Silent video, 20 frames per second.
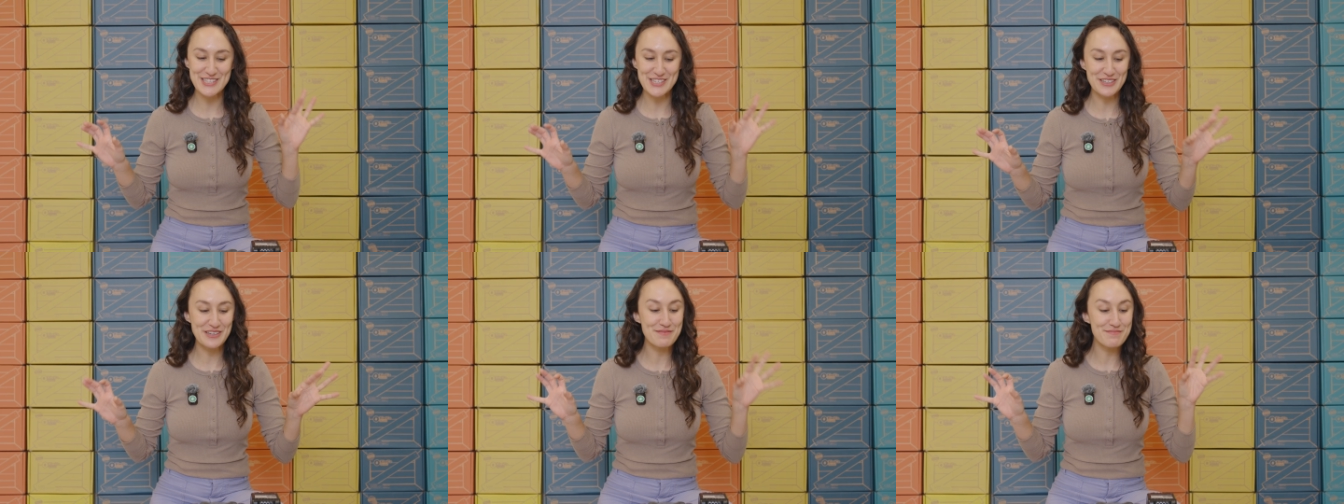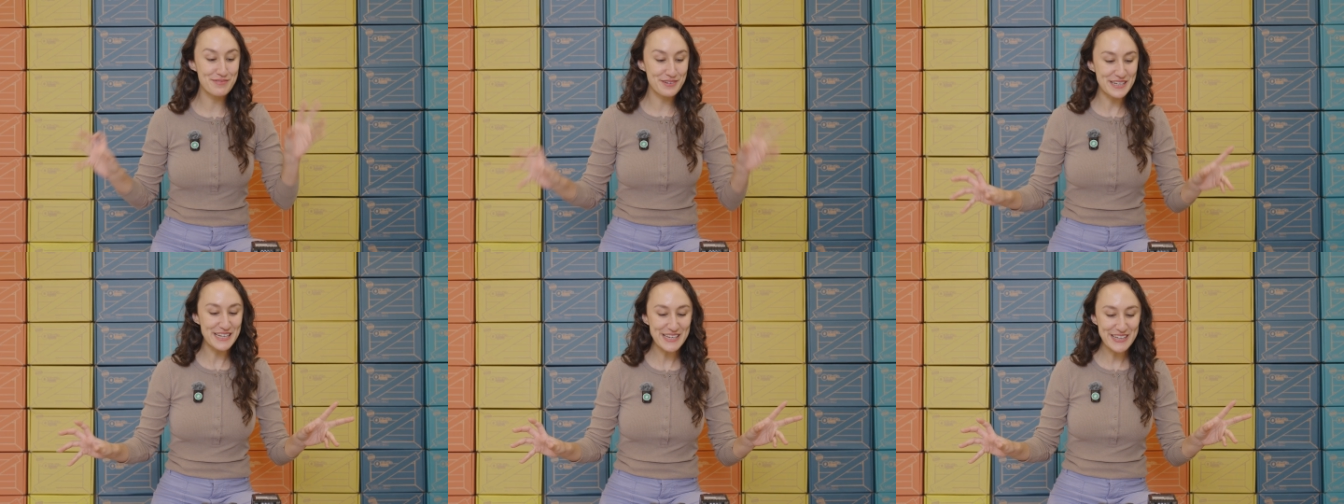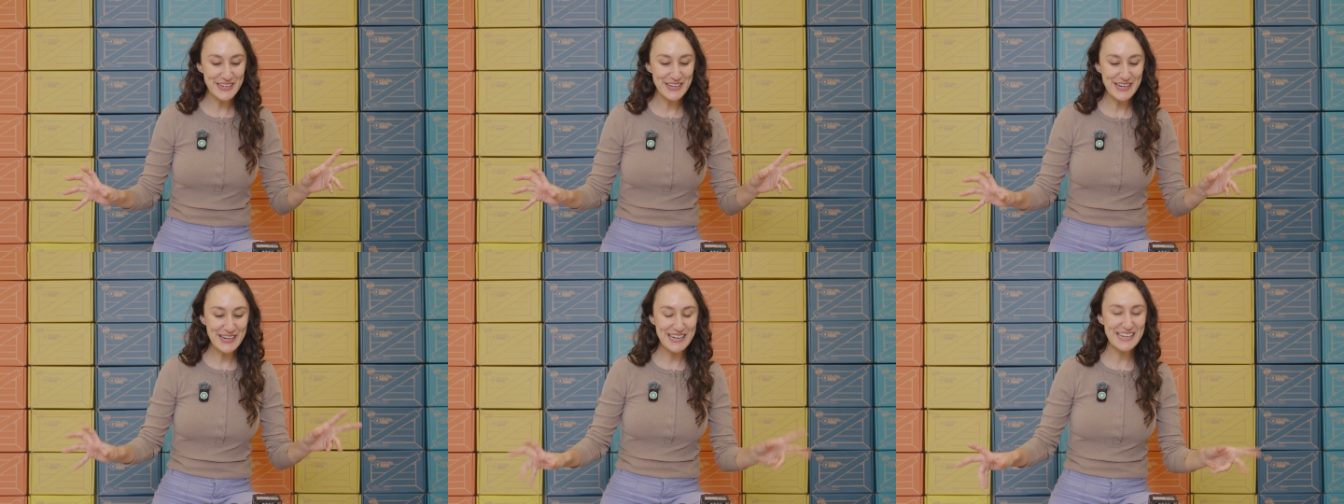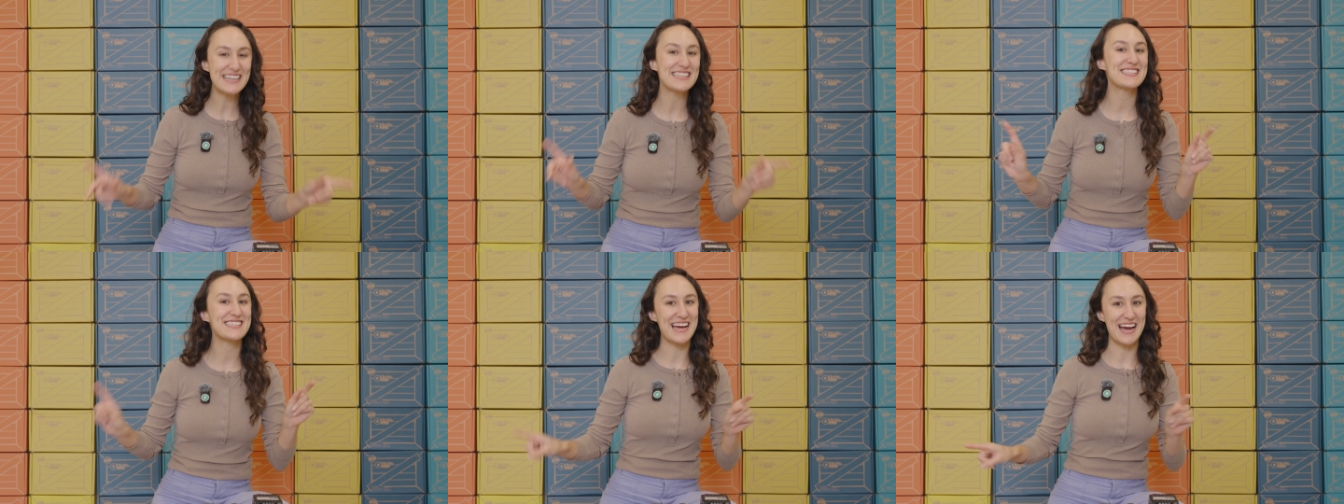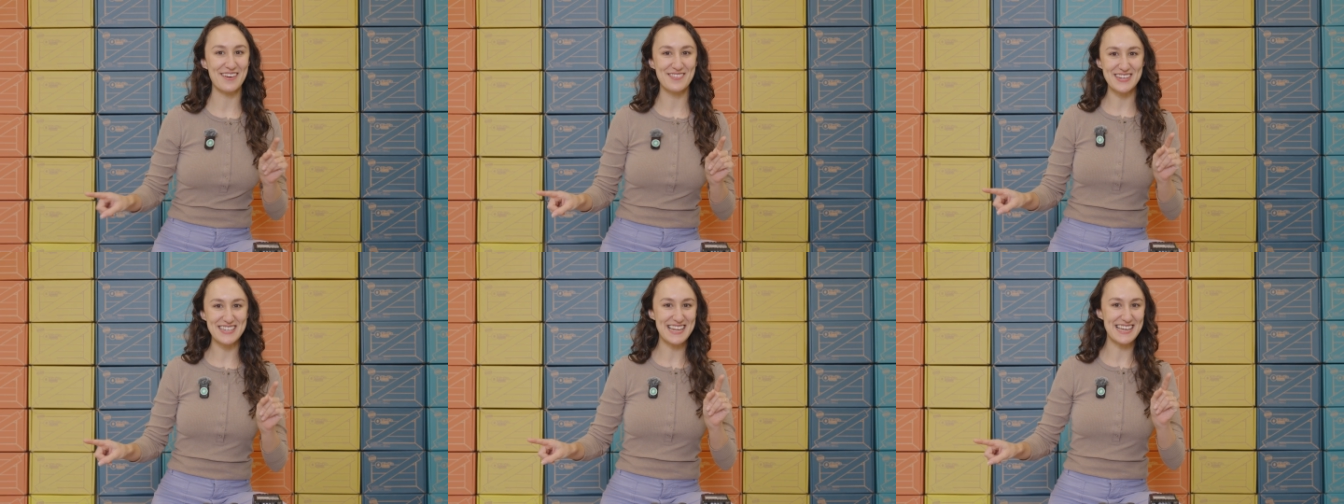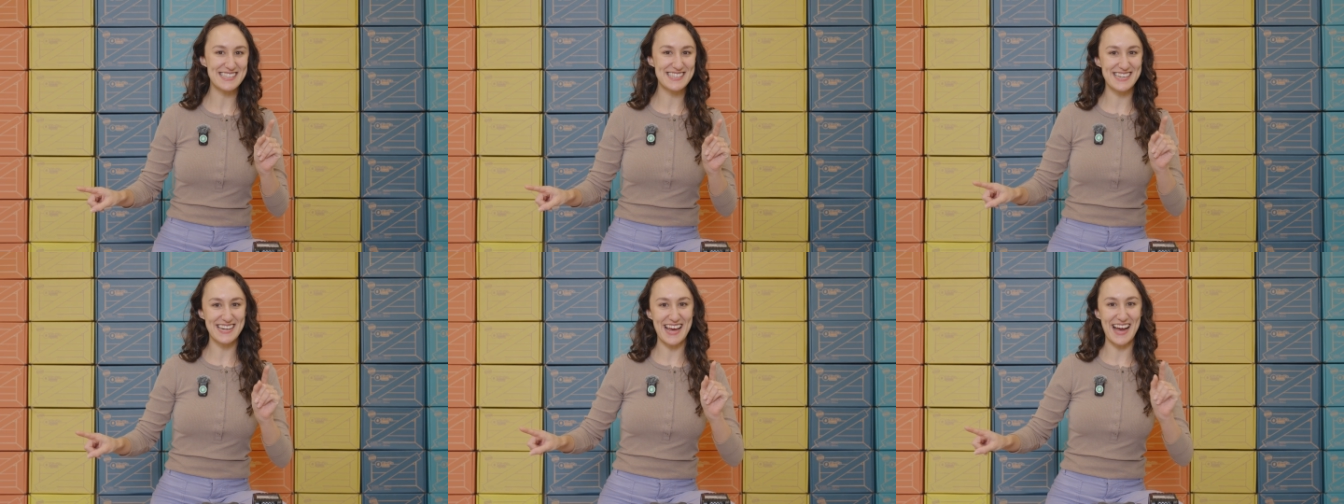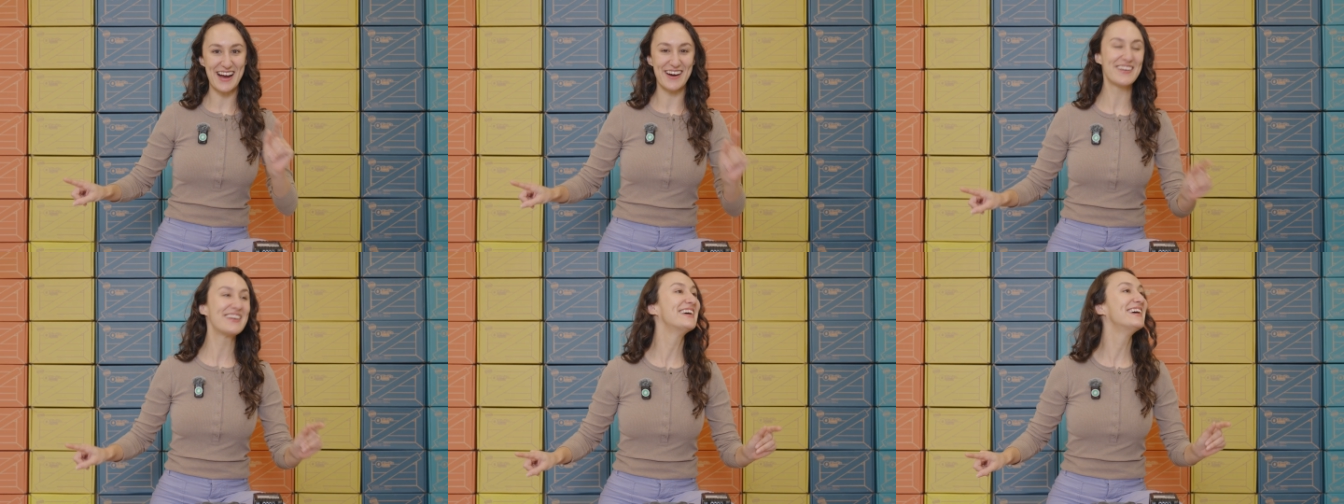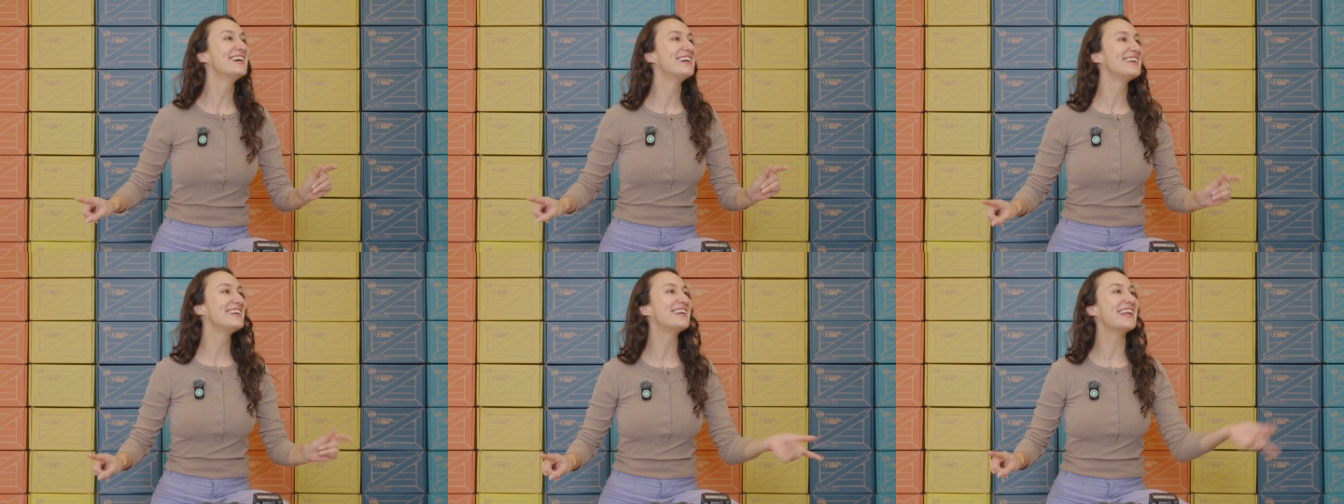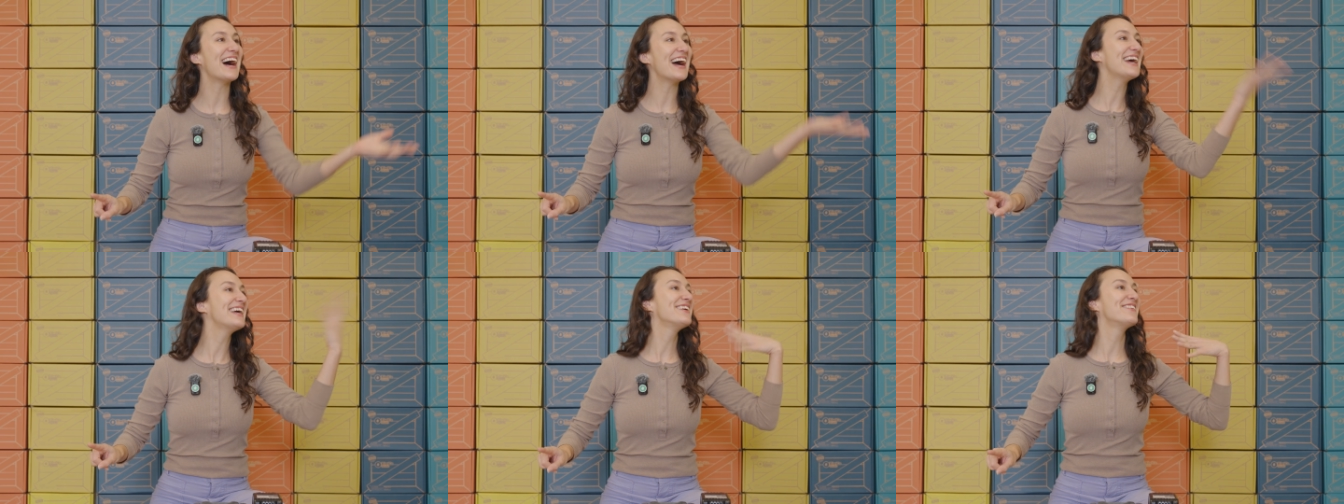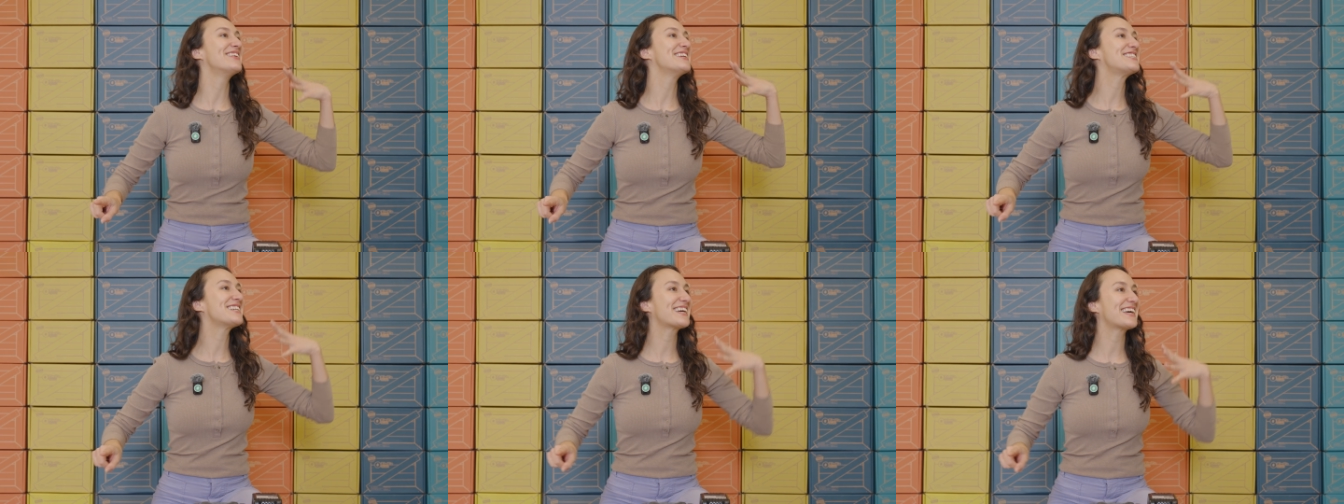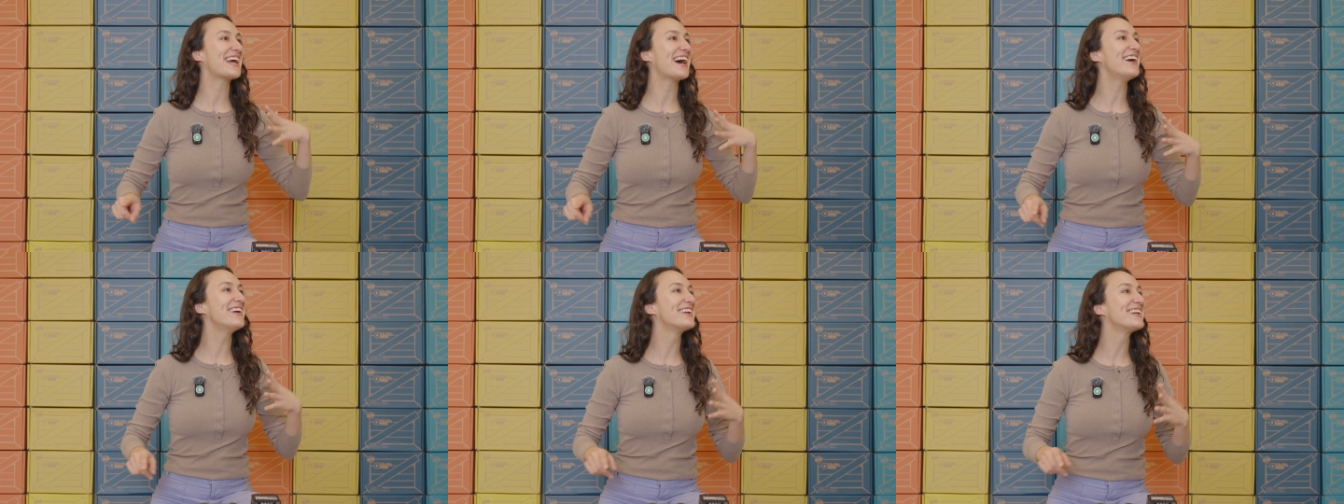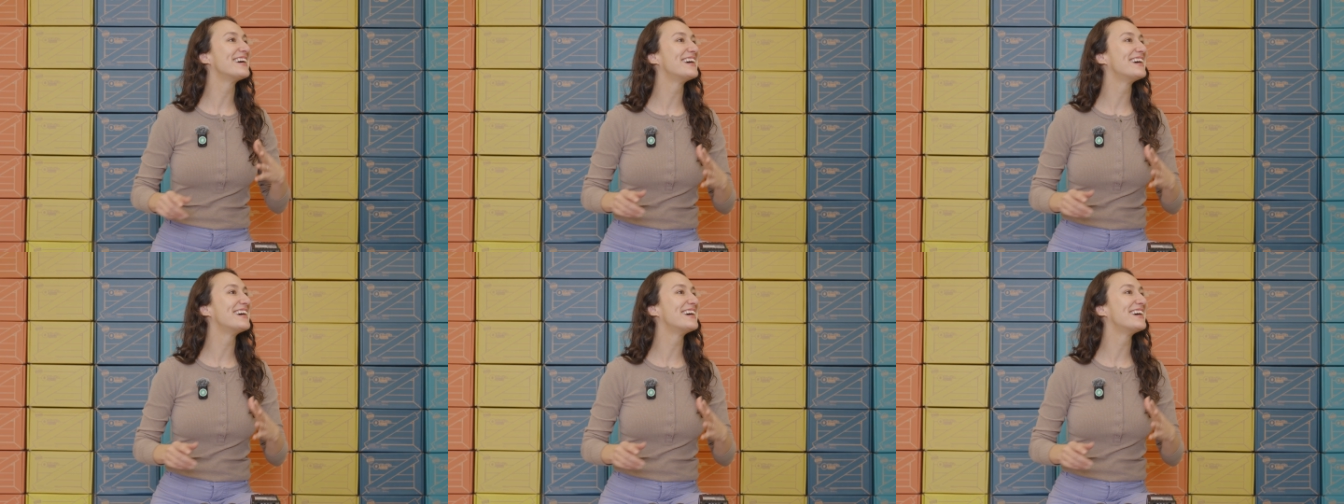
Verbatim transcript: it's looking pretty good. It's time to test it out. Yanai, you wanna check it out?